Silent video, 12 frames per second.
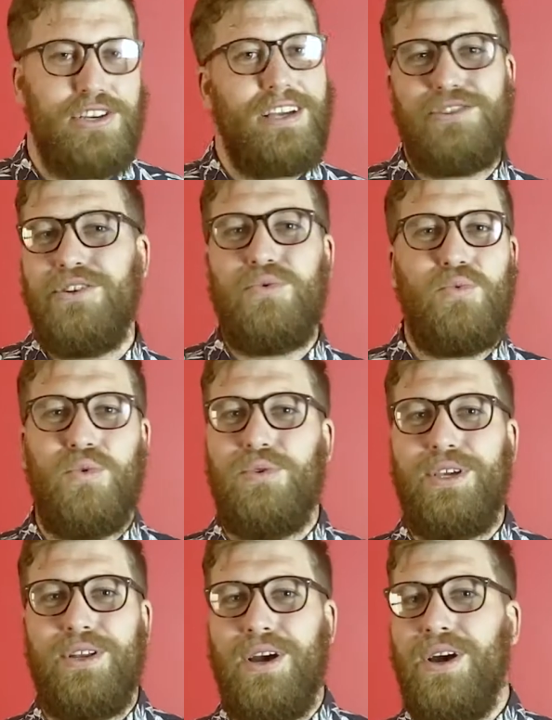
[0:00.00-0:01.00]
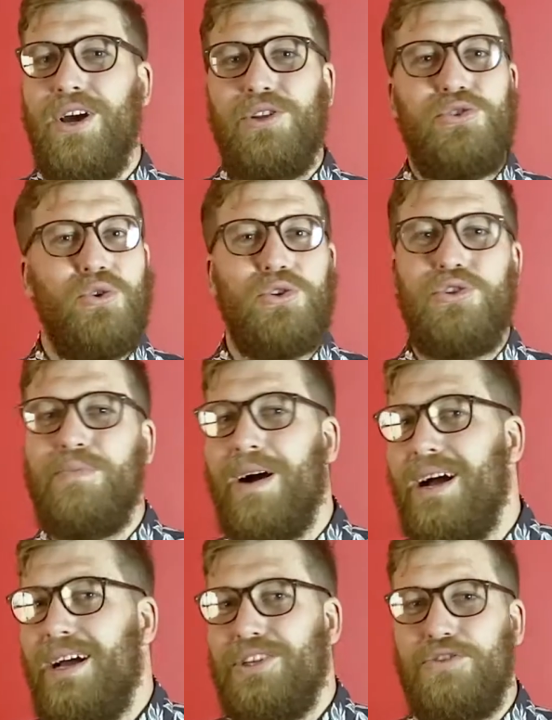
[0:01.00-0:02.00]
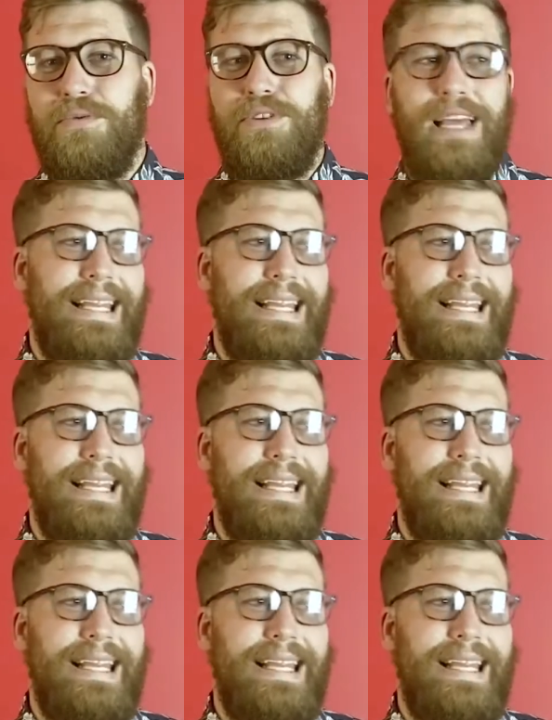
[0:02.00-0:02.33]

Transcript: I shouldn't you know talk to my to